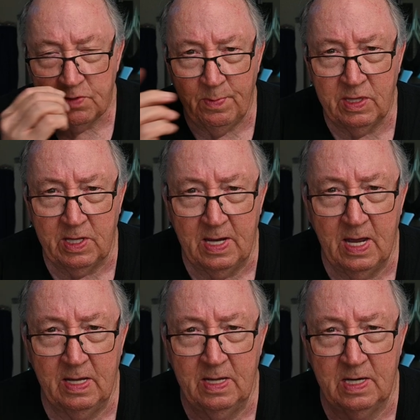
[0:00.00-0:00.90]
Spent the
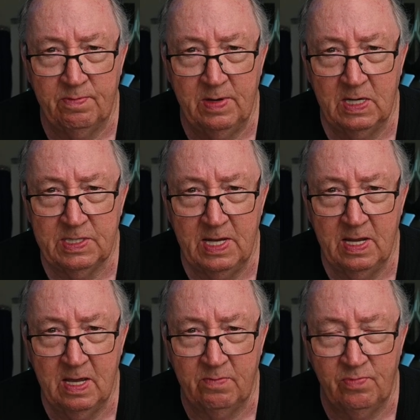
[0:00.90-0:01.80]
night, got up the next
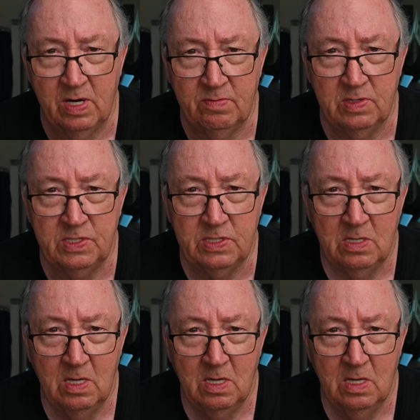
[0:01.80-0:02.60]
day, had breakfast,